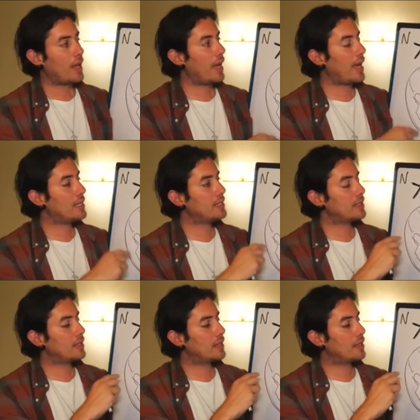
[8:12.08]

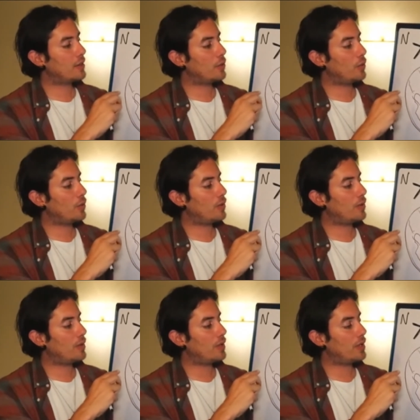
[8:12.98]
And
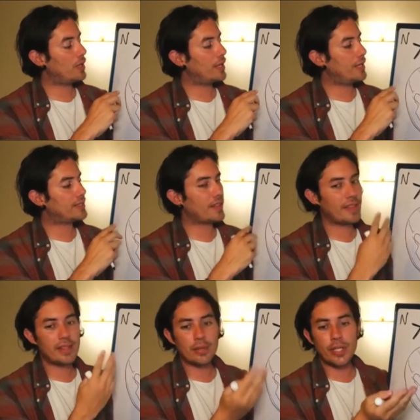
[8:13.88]
it's
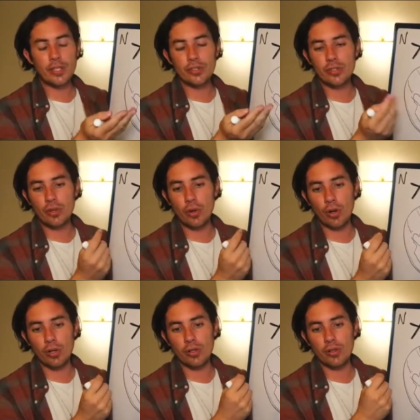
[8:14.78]
something that we used to
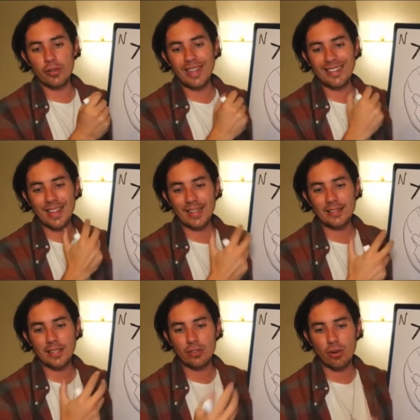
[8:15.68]
call the
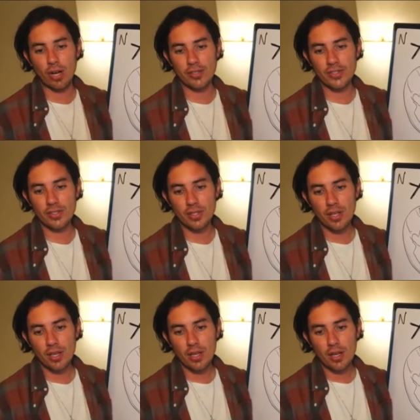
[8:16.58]
Atlantean cross.
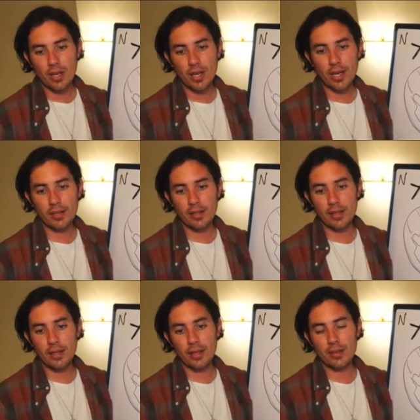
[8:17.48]
And
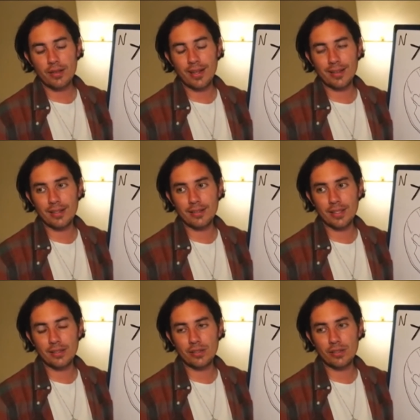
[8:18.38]
the
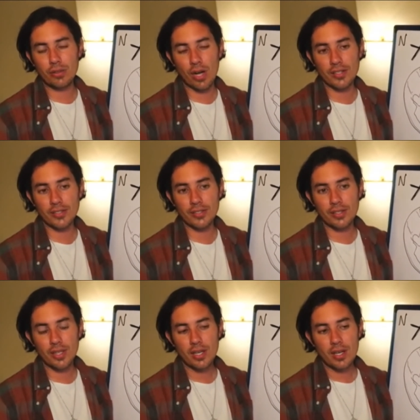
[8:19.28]
Atlantean cross
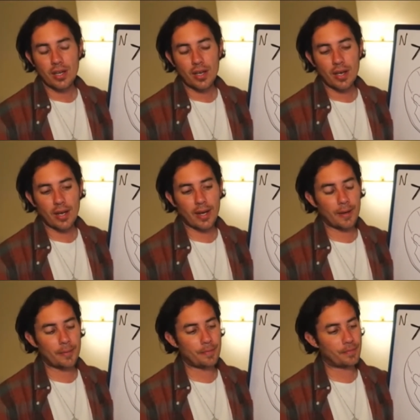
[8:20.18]

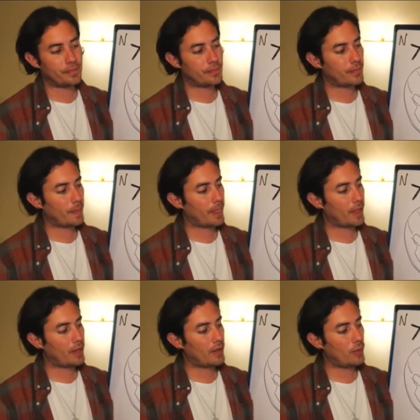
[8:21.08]
um,
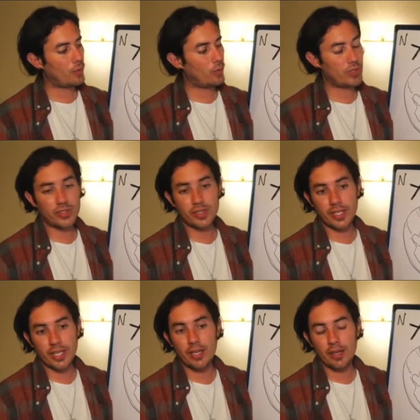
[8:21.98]
was the
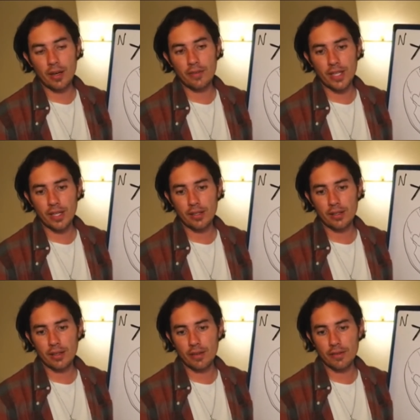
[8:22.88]
key of the
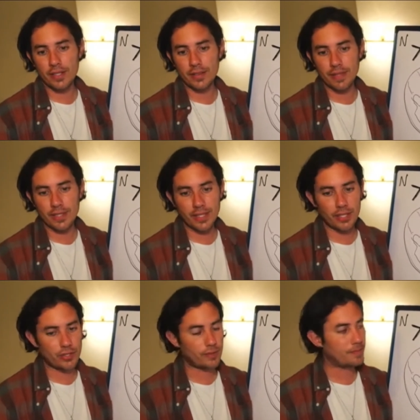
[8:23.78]
of this
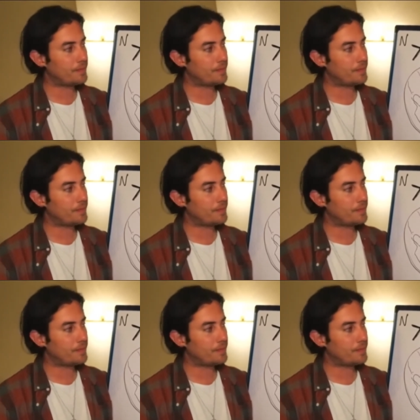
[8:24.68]
civilization.